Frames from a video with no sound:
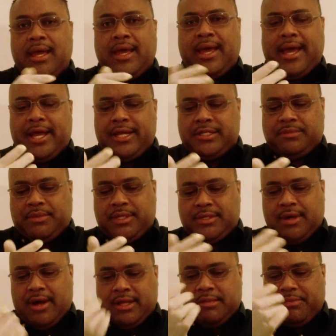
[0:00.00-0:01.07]
As we
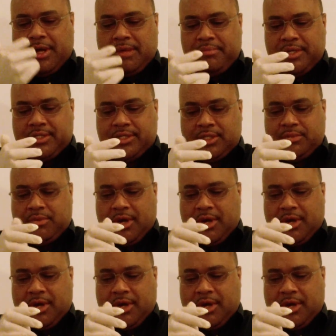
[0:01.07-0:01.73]
talked about, Mrs.